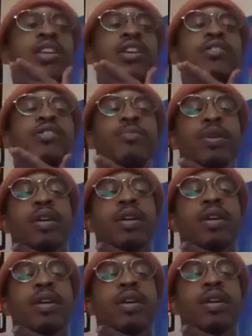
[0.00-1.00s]
What a Year It's
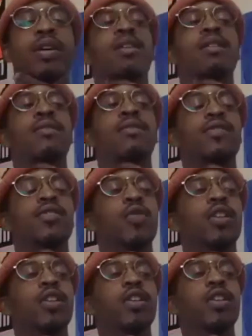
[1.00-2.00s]
Been at the end of
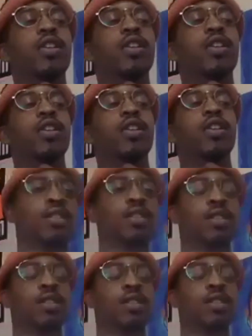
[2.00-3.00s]
2020. But this is
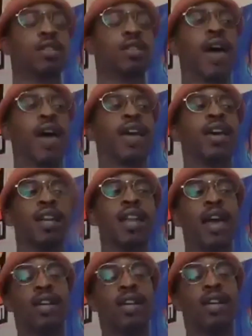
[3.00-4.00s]
just that
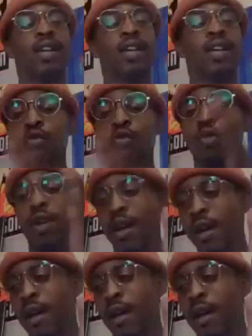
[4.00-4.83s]
connection to